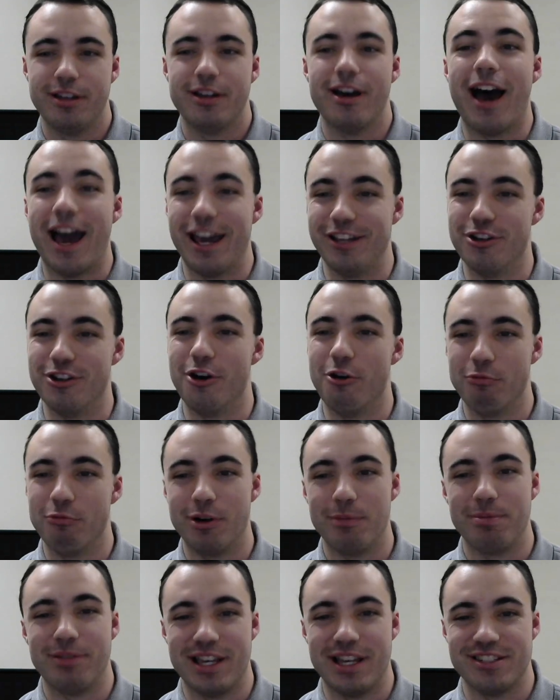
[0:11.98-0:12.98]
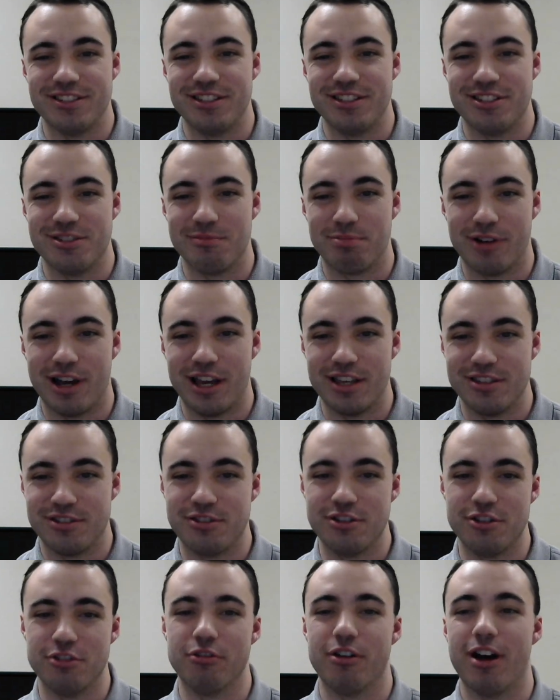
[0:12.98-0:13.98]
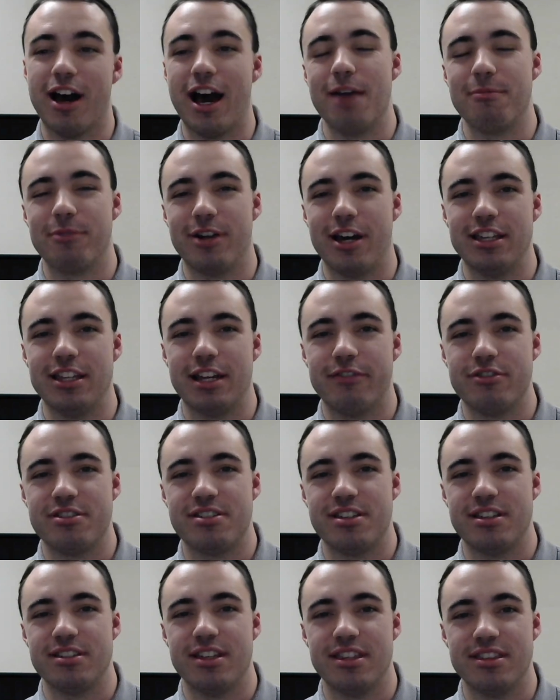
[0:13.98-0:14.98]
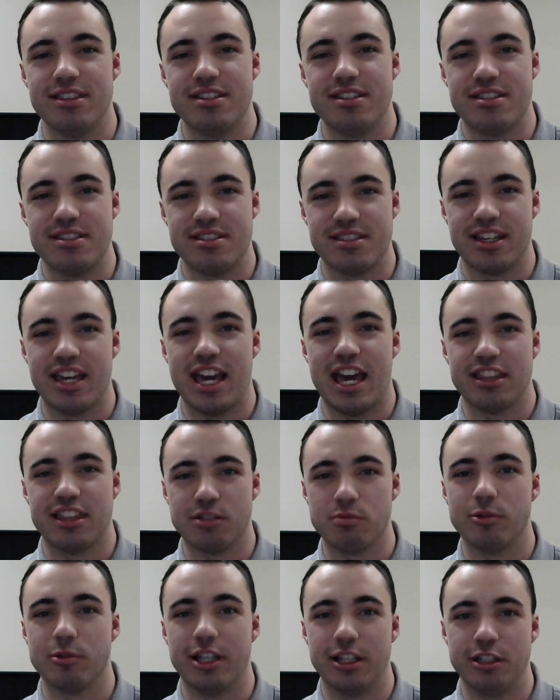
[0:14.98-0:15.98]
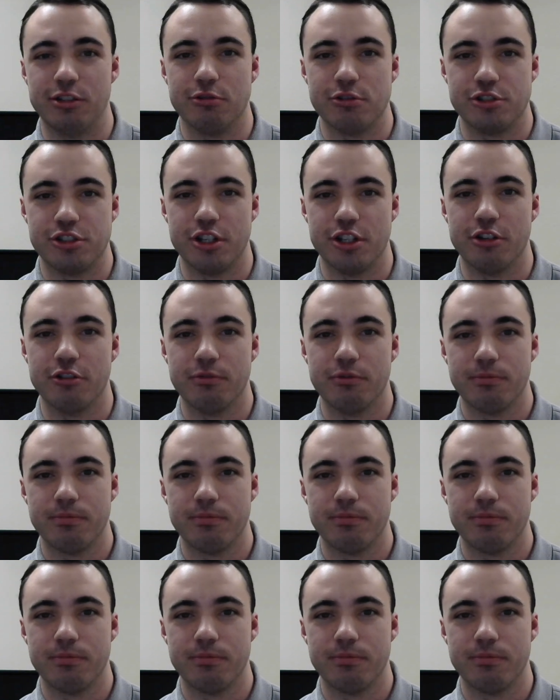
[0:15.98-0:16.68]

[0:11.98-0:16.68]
I know, we're pleasantly surprised too. I'm Ryan Everson, and this is the Catholic Millennial Show.